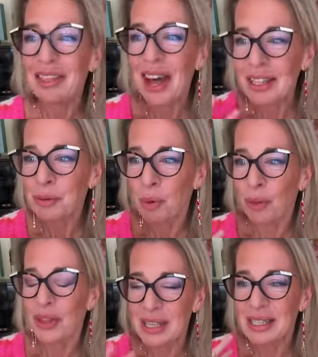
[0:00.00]
That's
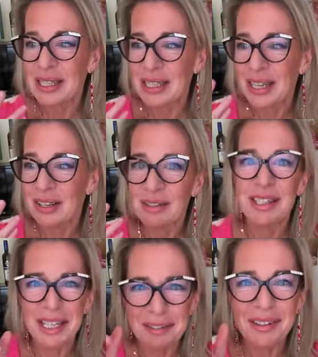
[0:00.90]
what this
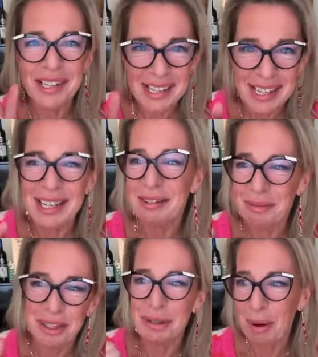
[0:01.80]

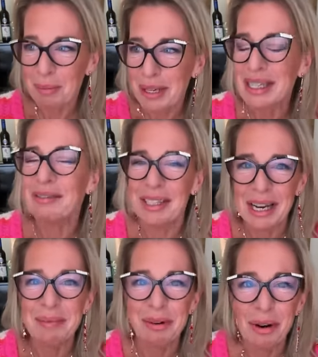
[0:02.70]
DVD, which won't be a
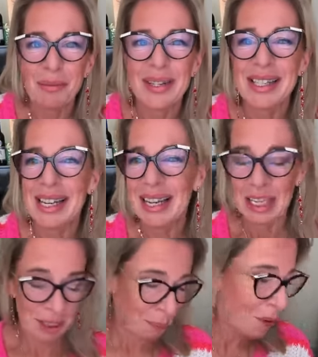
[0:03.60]
DVD anymore, obviously,
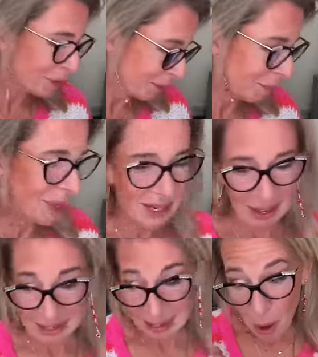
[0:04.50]
is supposed to be
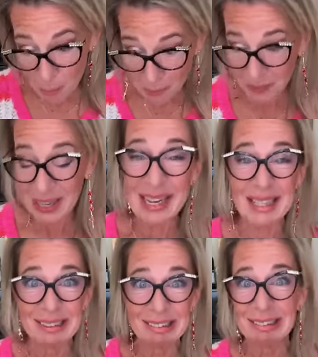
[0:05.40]
like,
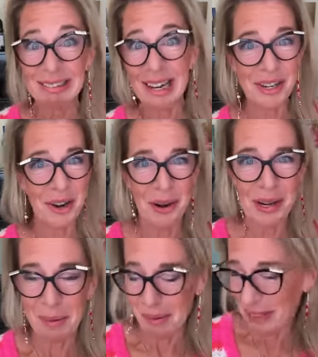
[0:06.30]
hopefully. I don't know,
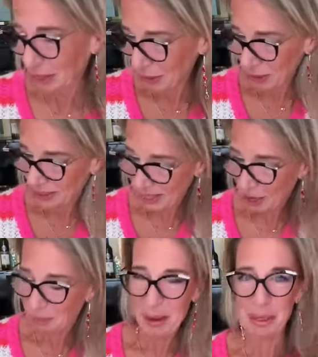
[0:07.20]
I can't bear to look because I
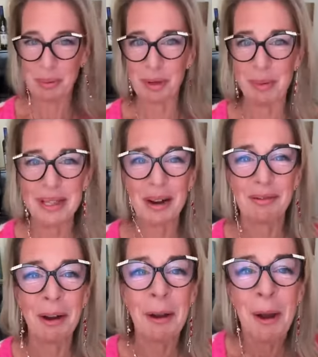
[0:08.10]
can't bear to watch
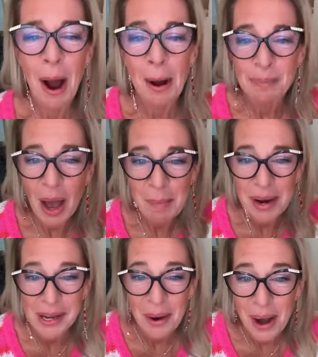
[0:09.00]
myself. I
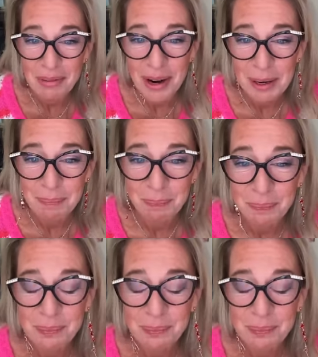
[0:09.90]
better go, haven't I?